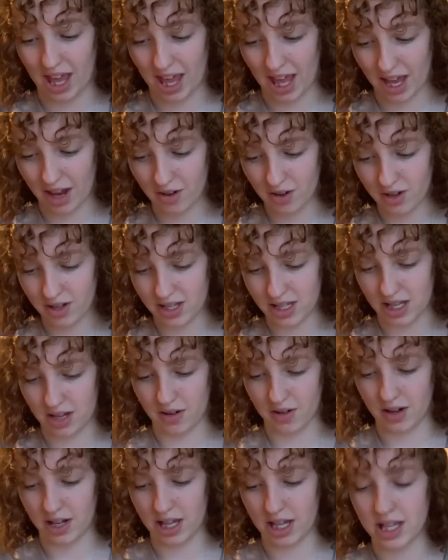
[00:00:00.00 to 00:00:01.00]
Air
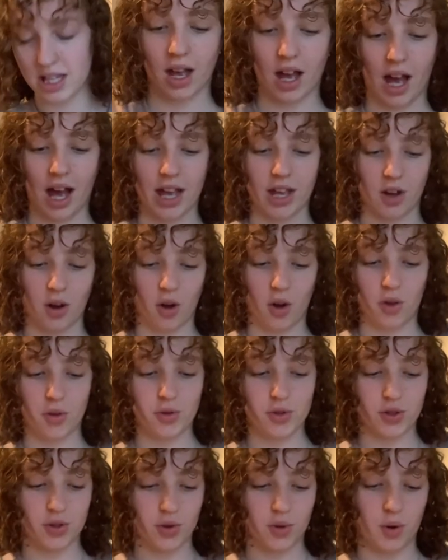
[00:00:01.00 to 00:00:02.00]
series, I
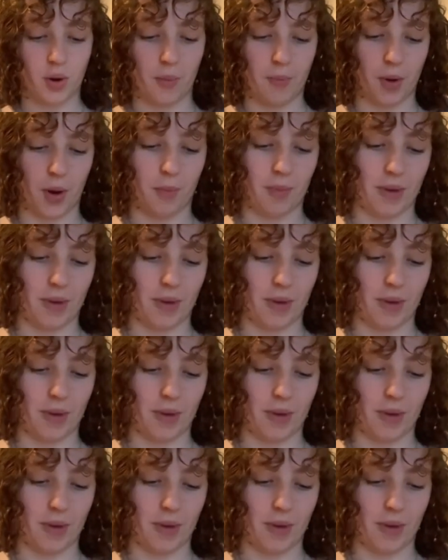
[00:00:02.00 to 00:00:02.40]
also bought